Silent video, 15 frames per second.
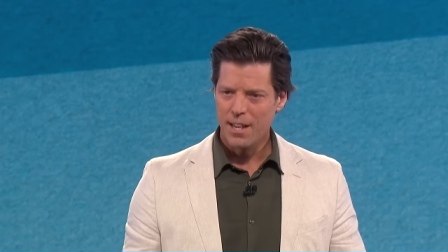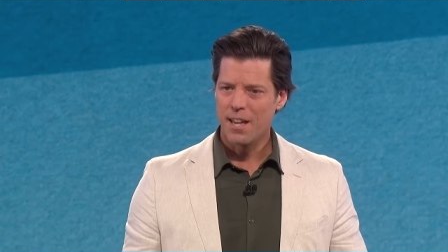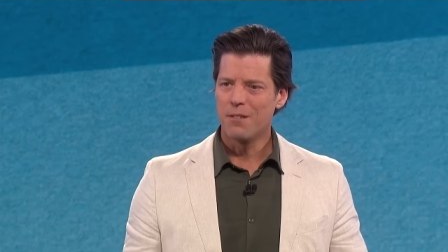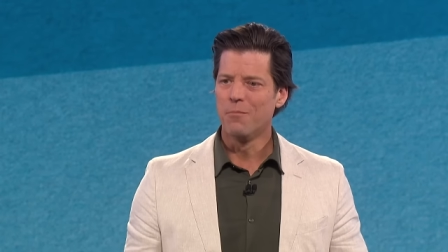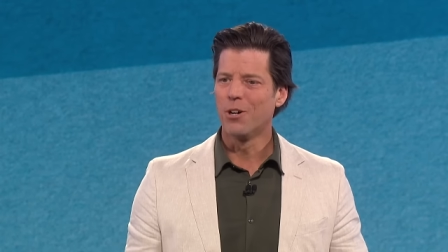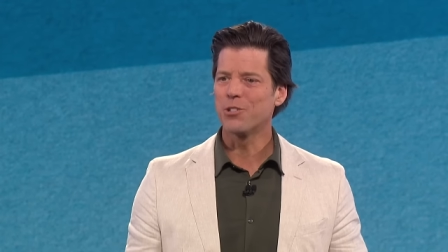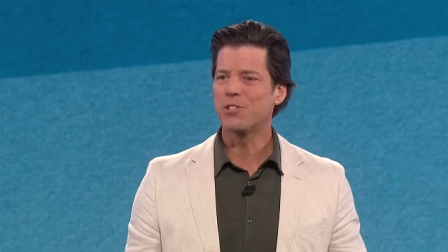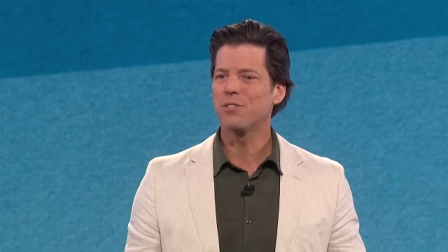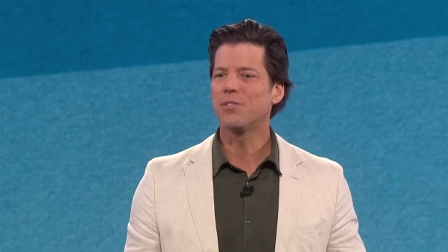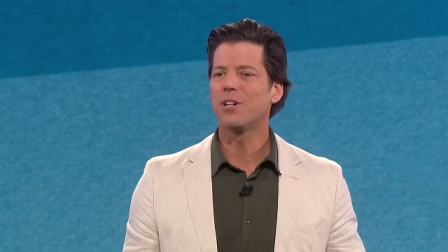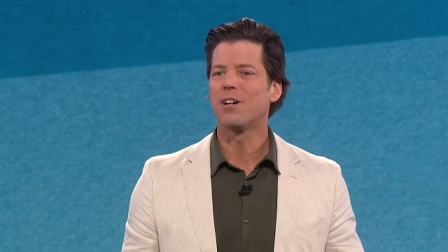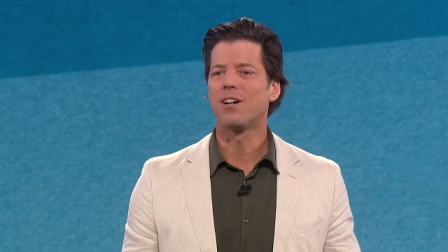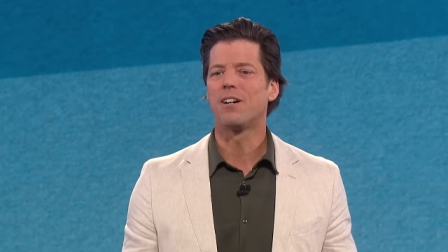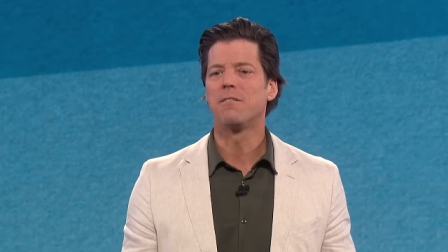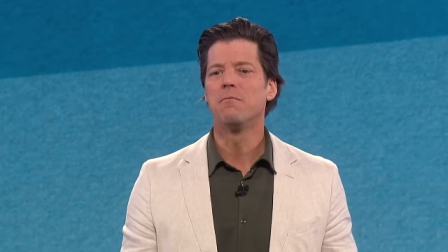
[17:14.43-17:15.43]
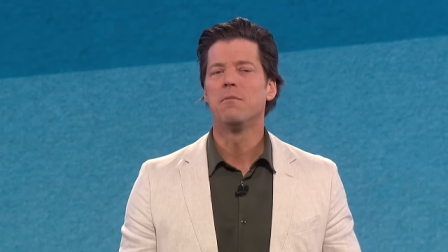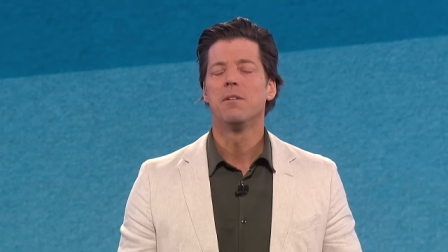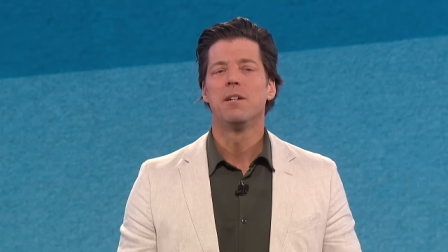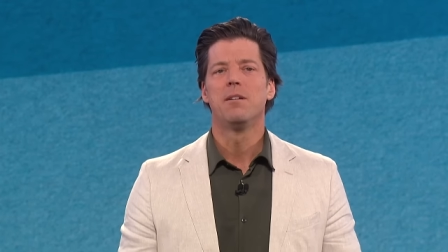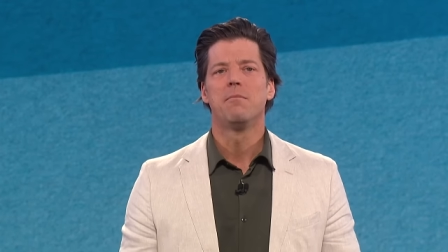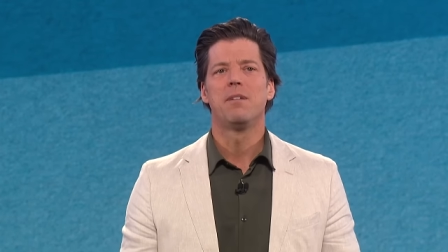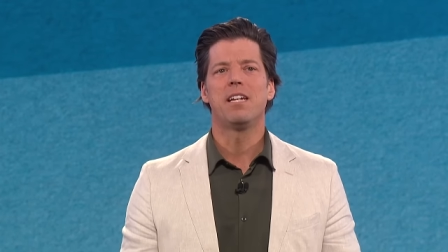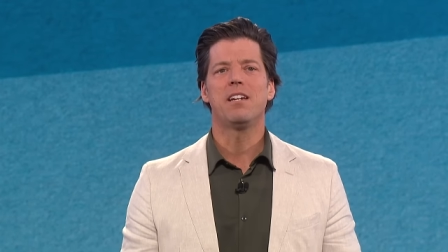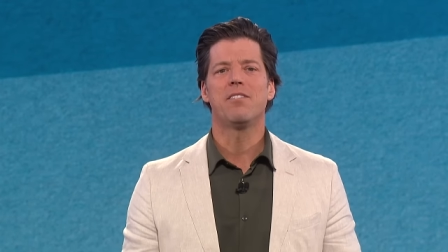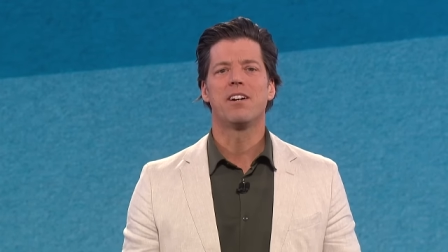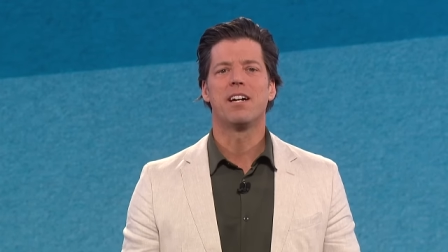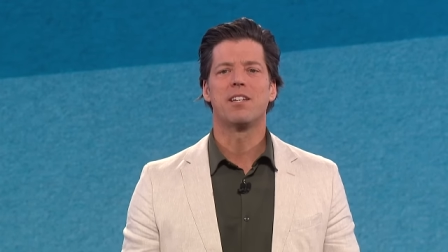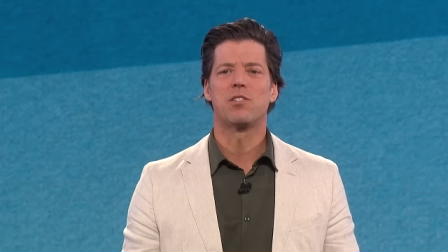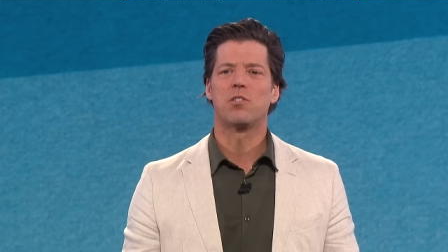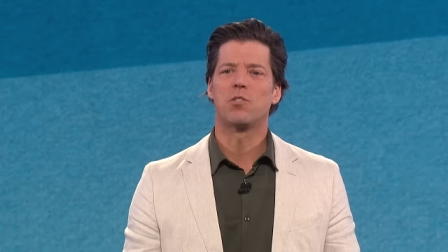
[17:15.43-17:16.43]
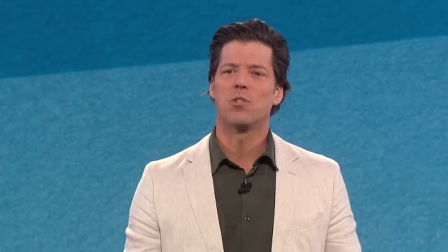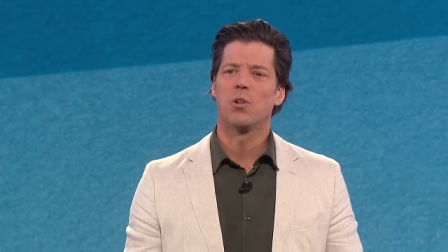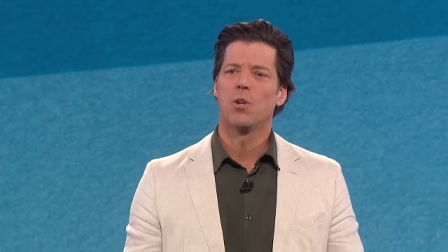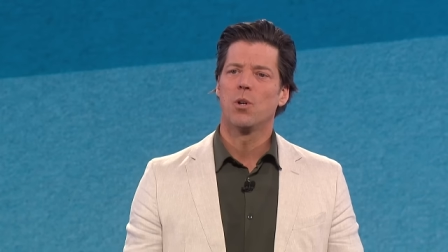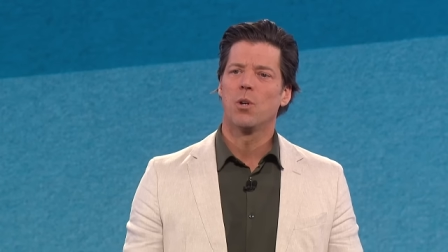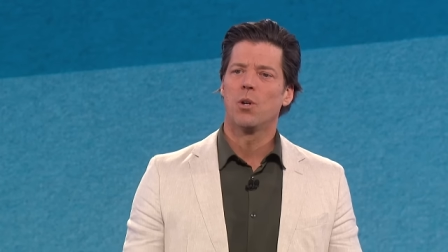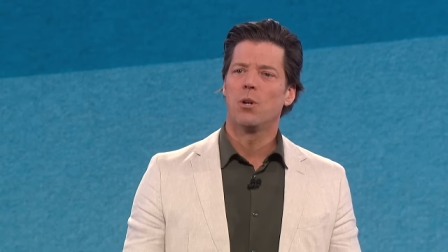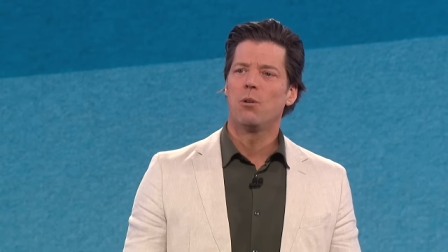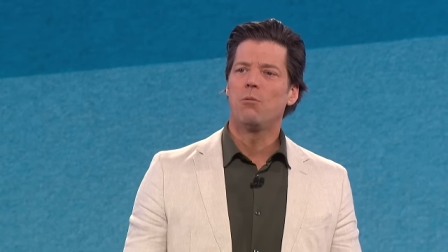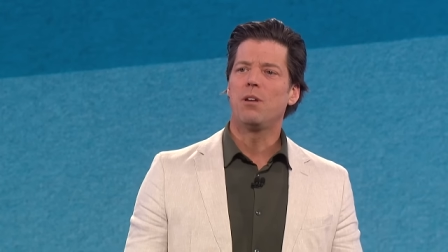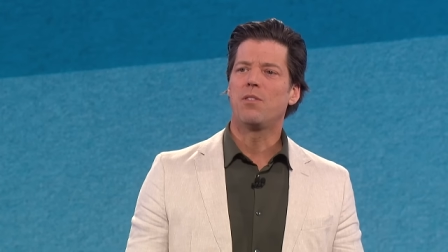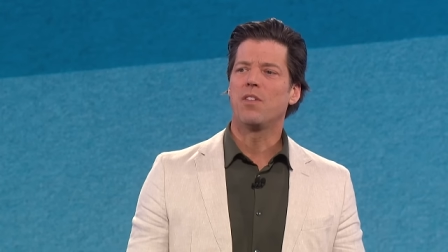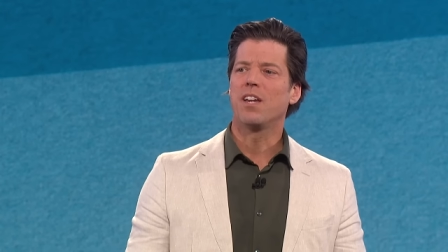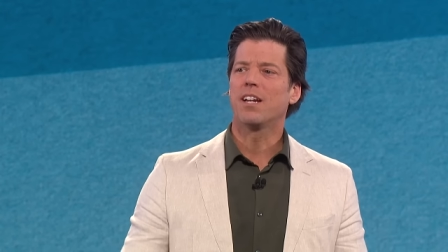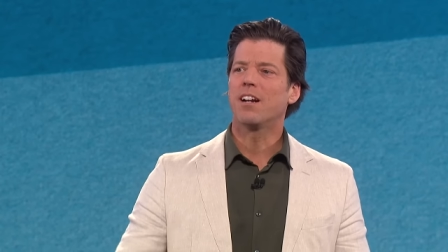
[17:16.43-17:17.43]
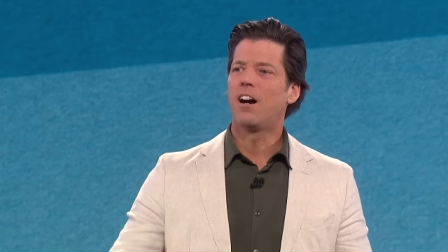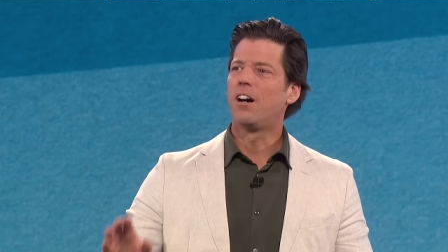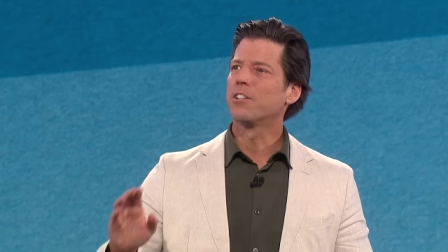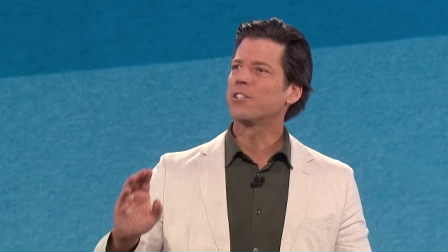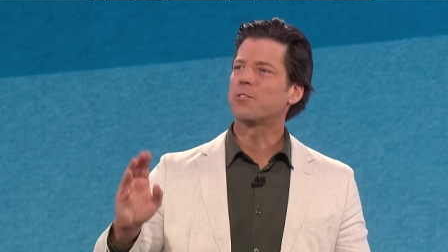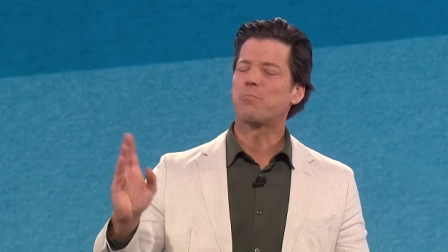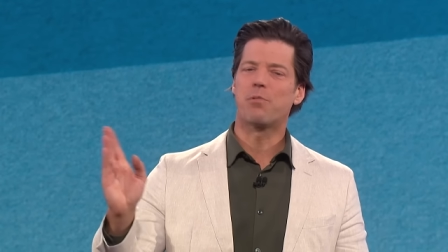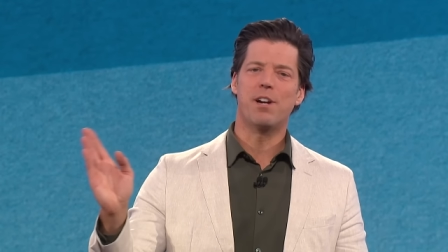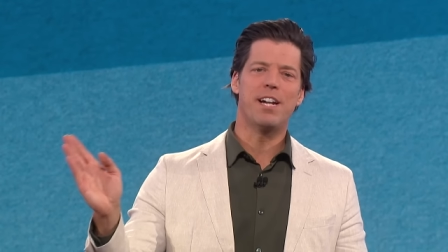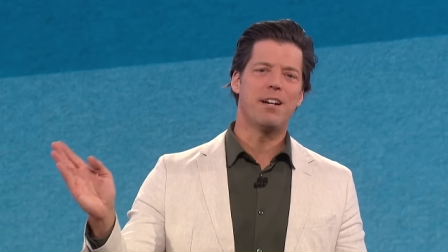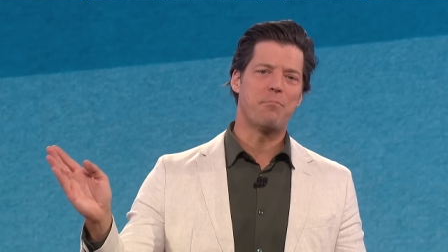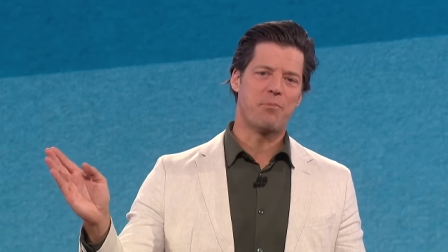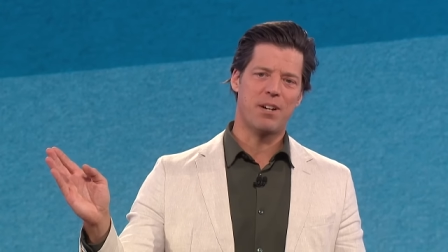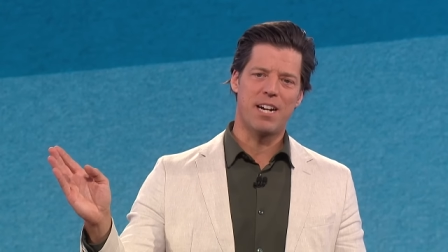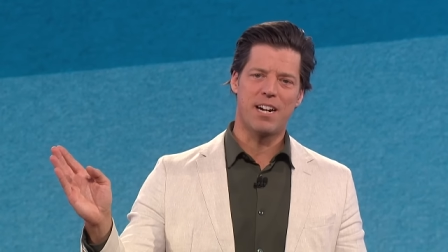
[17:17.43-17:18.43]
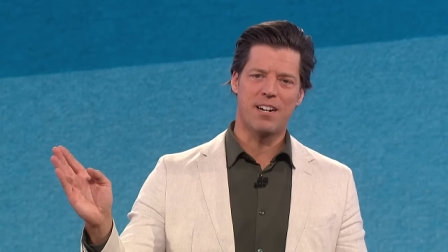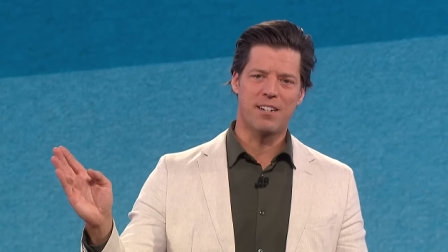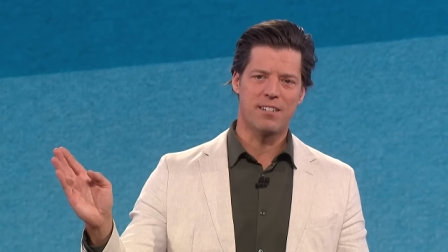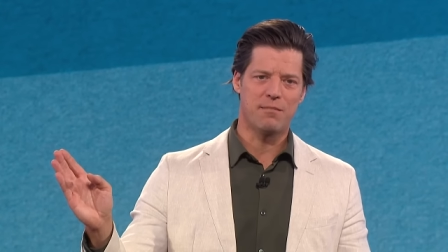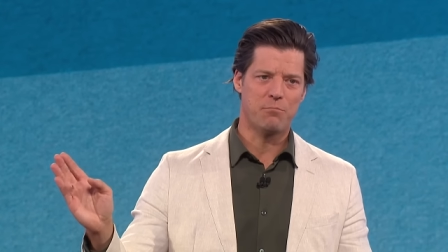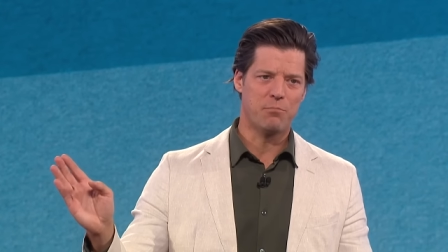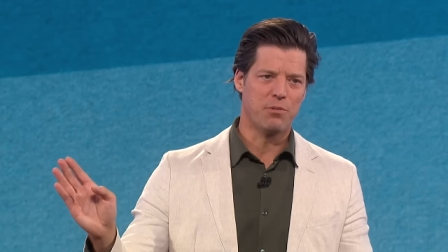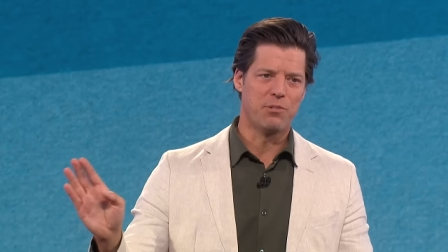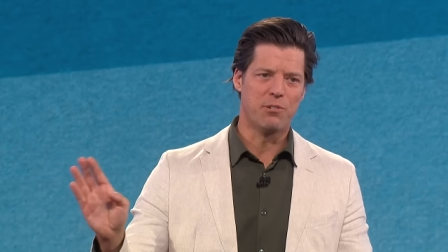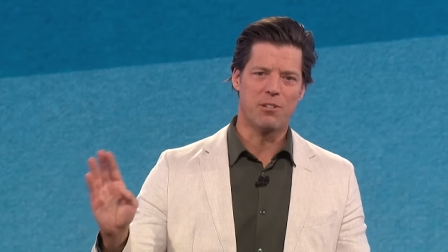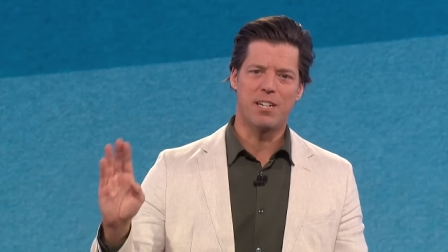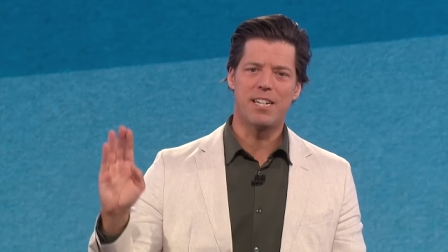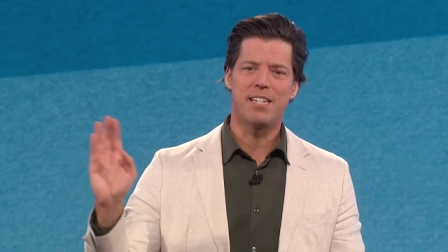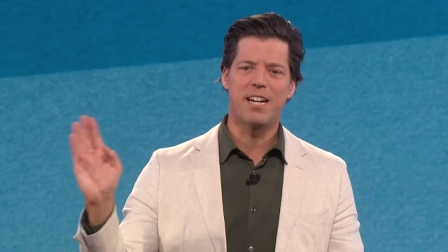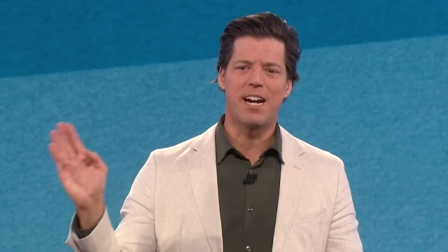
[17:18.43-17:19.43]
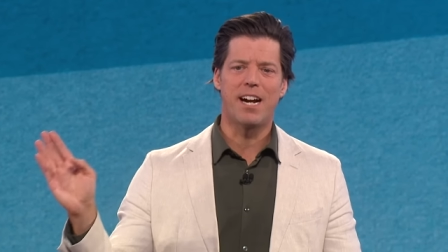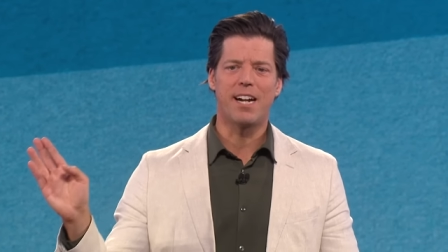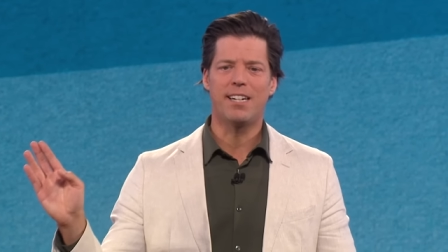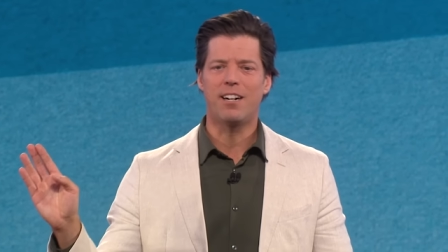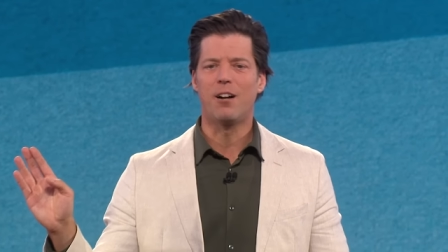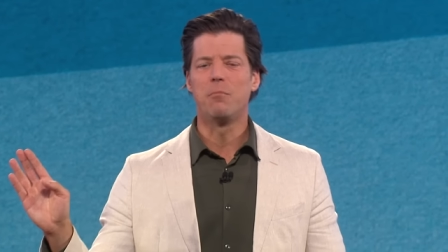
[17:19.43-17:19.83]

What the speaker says: And most of all, many of us, we think, I'll just pray a prayer before I die.